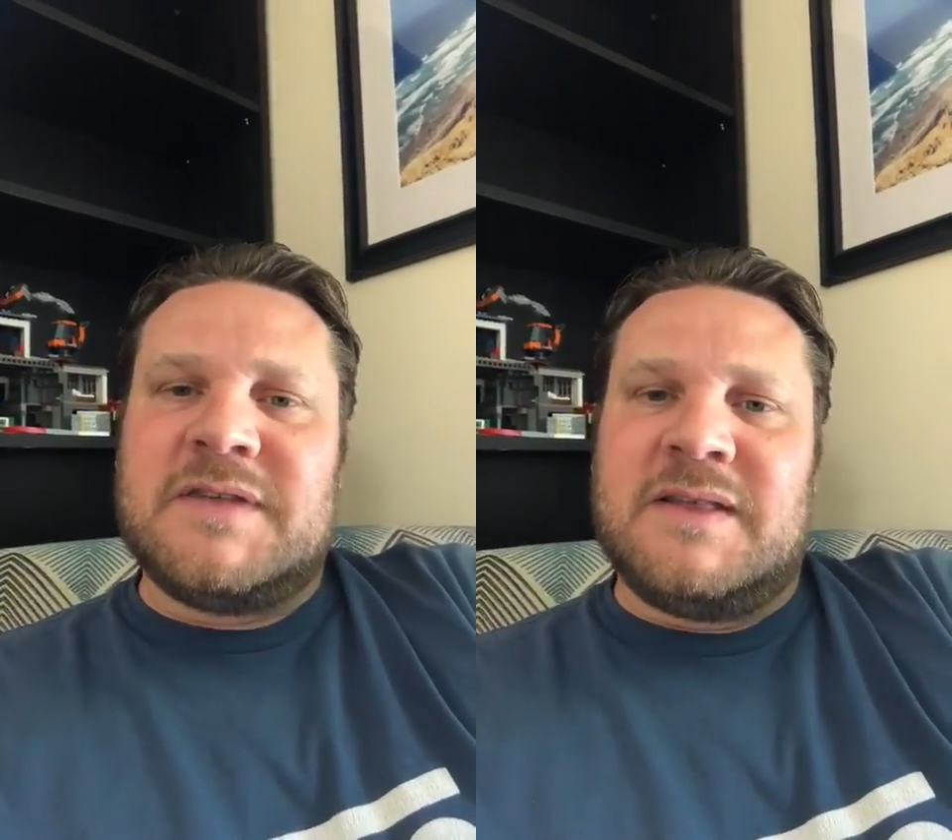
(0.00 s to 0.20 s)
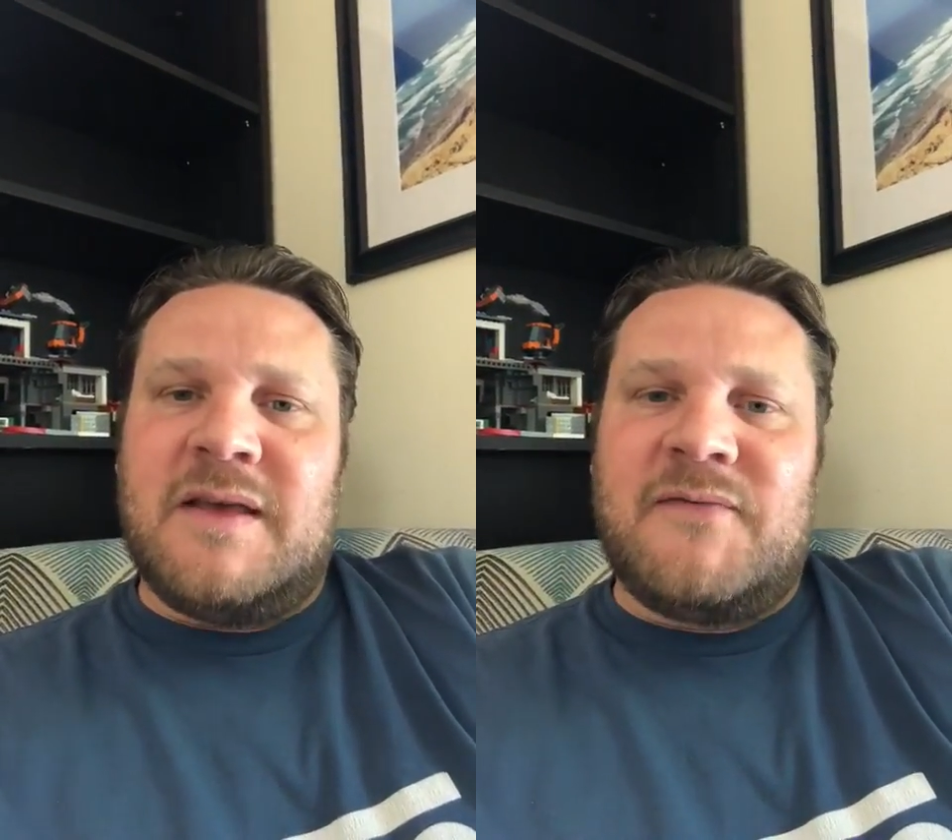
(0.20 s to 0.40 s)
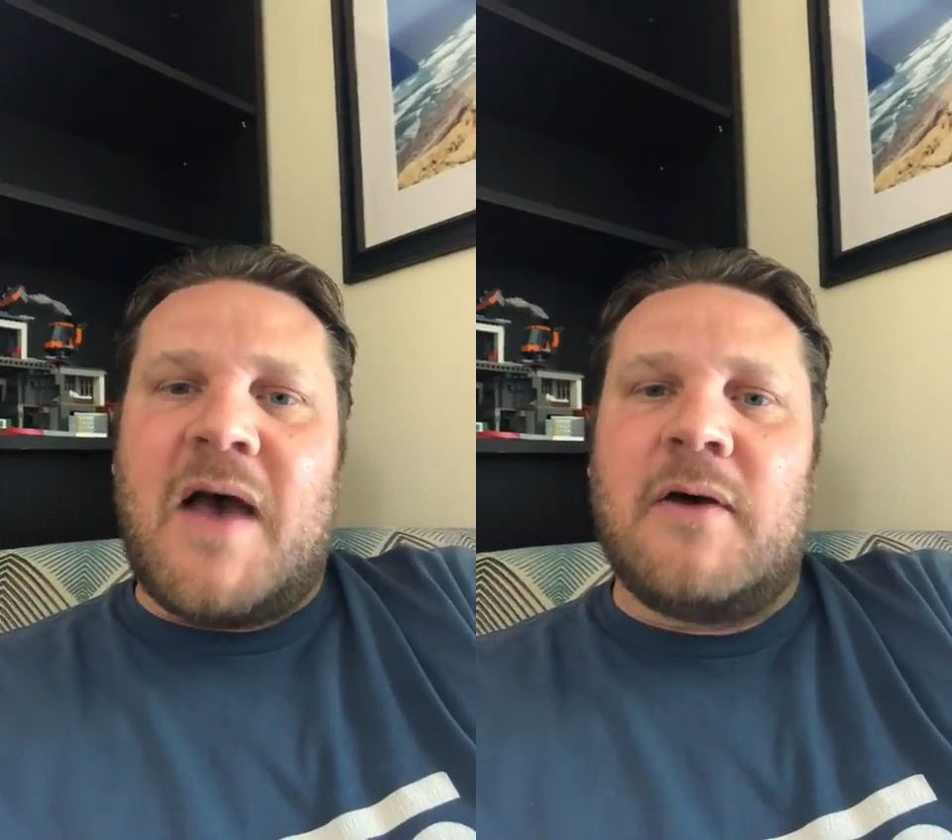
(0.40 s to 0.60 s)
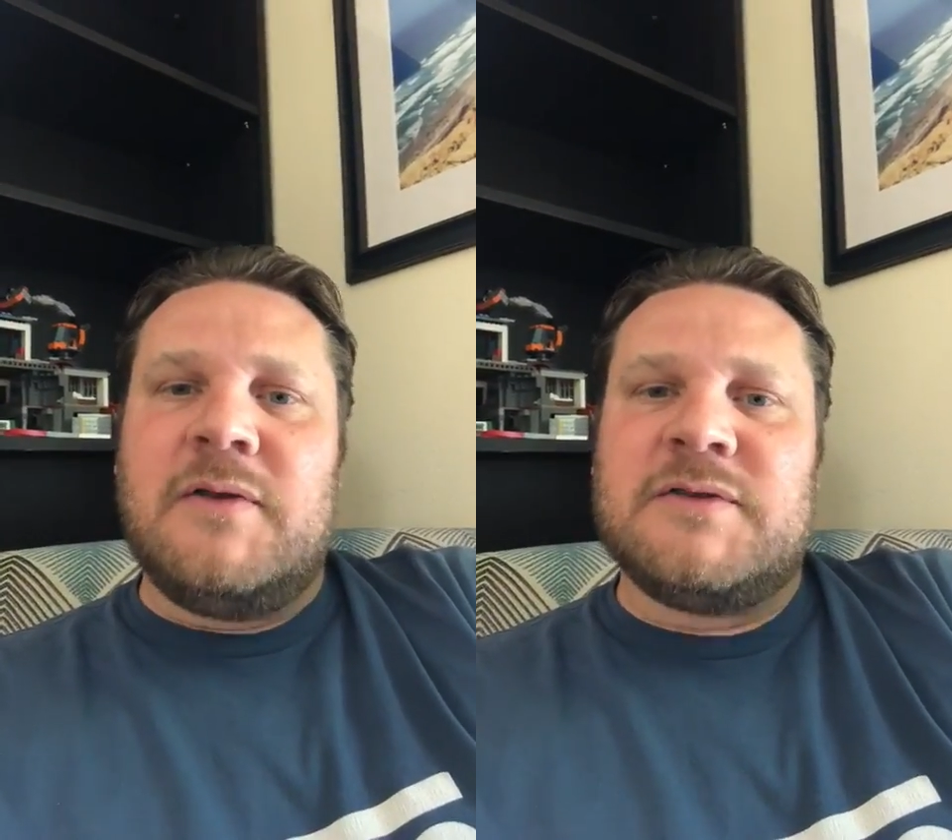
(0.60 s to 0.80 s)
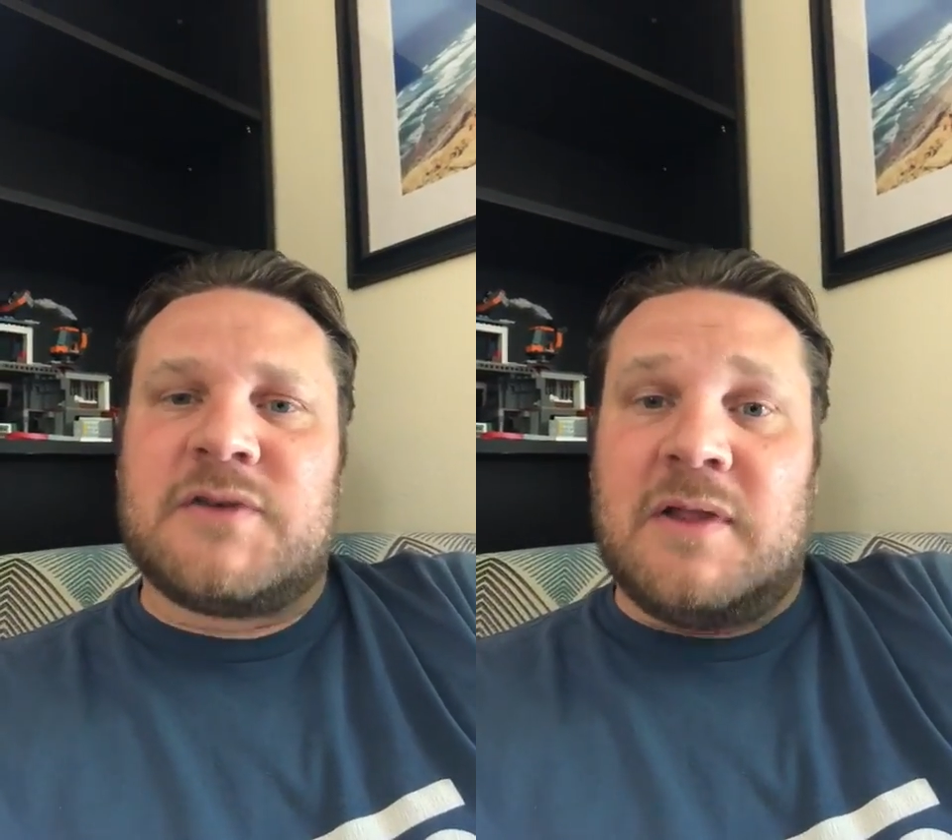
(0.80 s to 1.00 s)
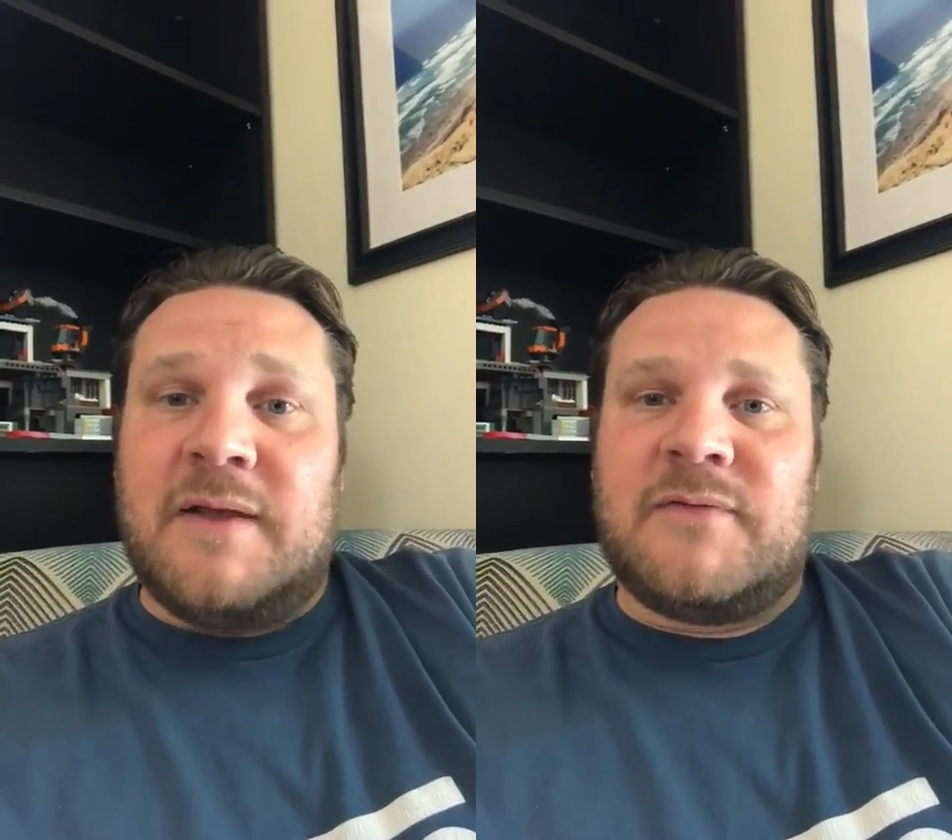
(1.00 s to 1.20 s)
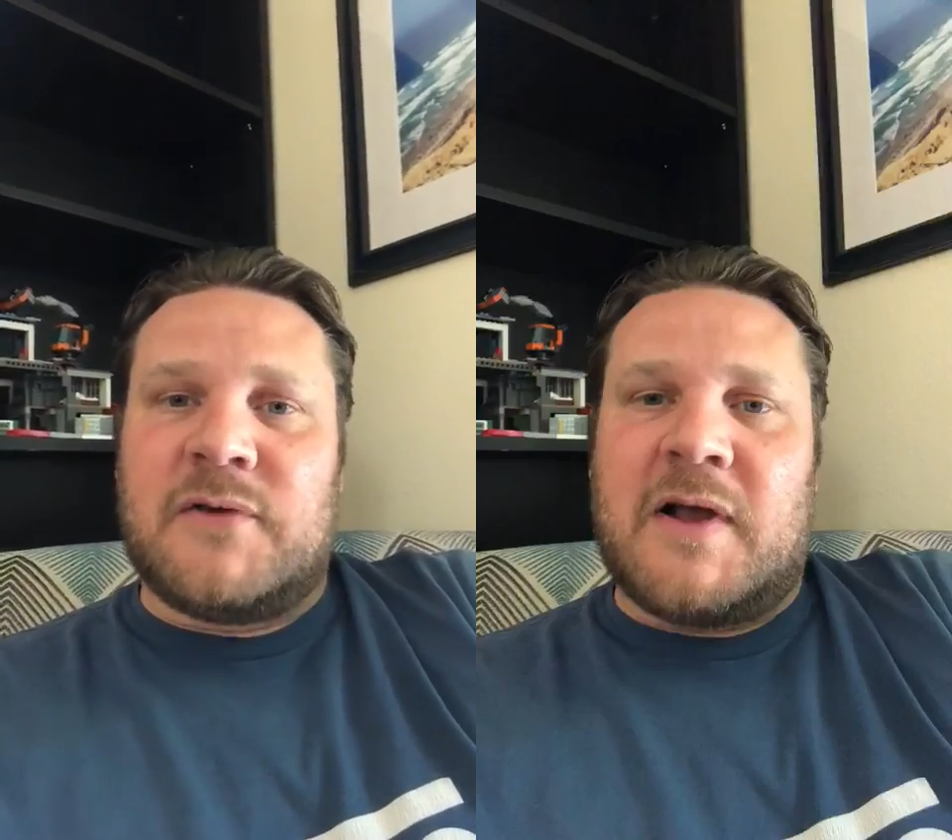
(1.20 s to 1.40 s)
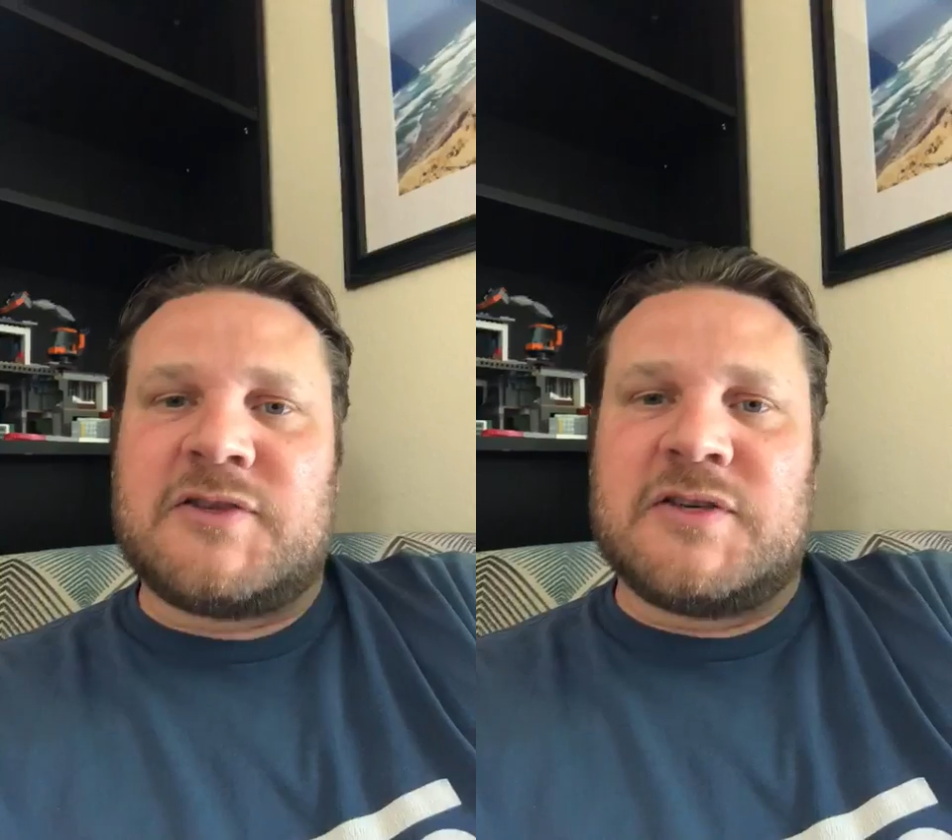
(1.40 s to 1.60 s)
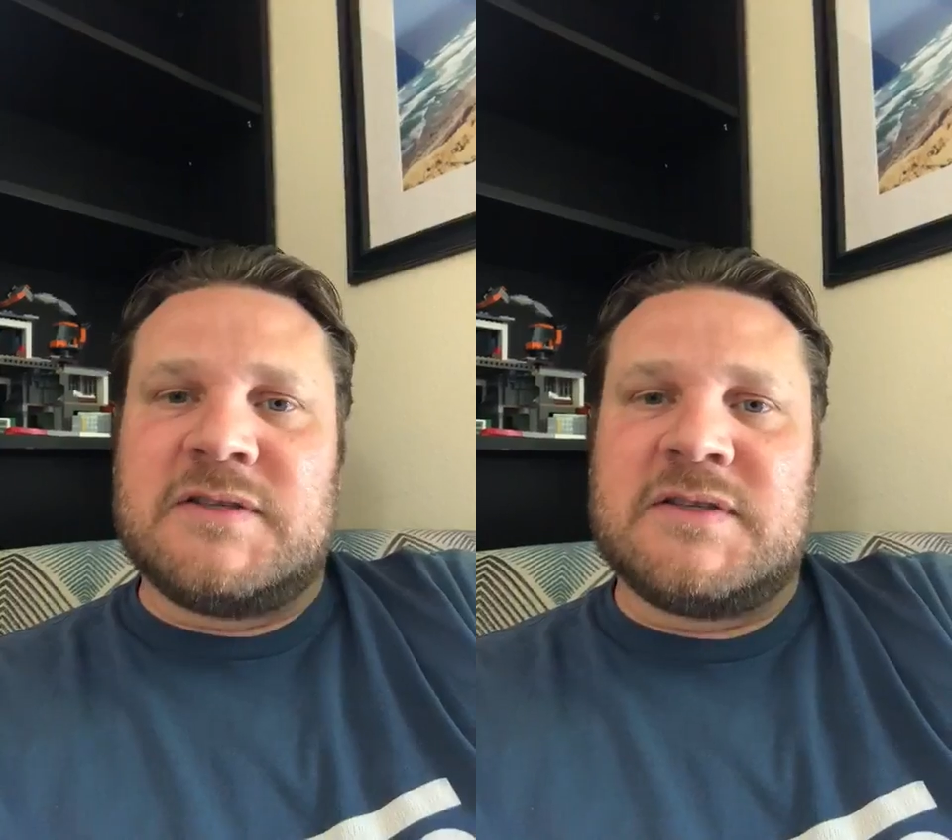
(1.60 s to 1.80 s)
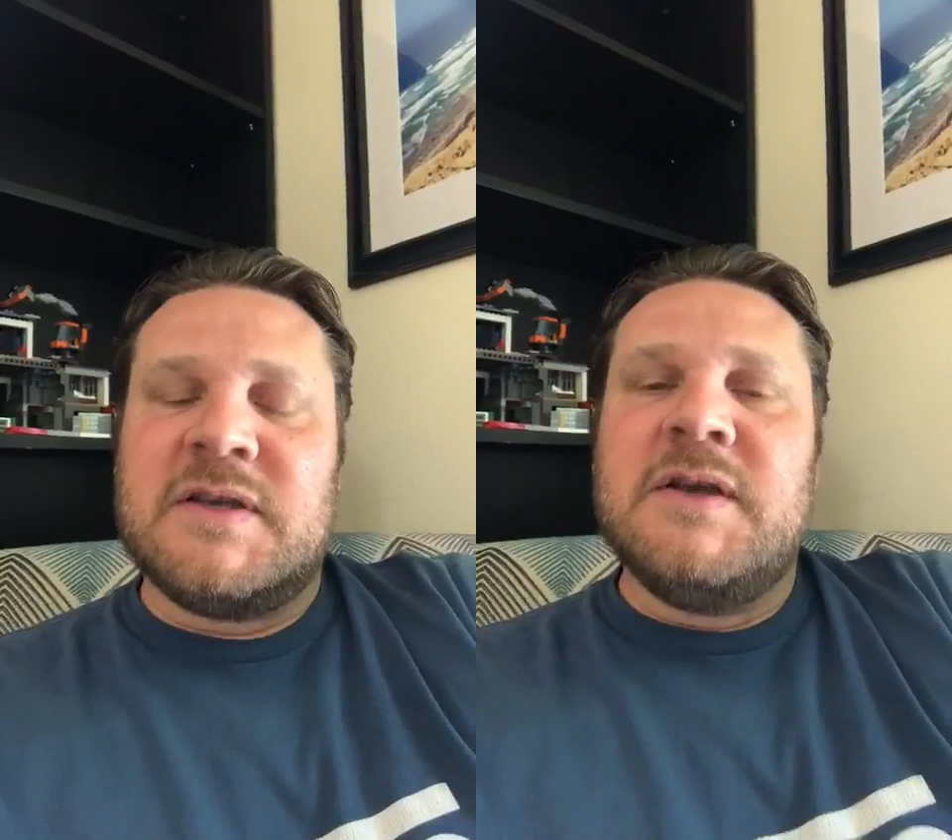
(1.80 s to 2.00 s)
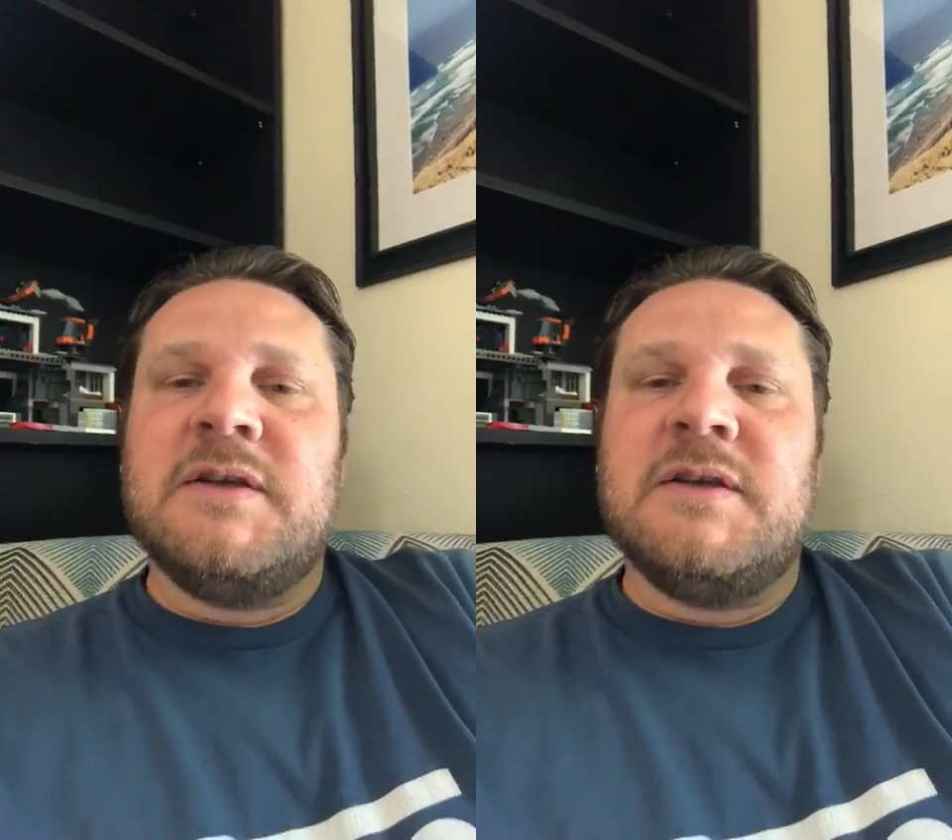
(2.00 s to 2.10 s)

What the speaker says: in that values are life directions.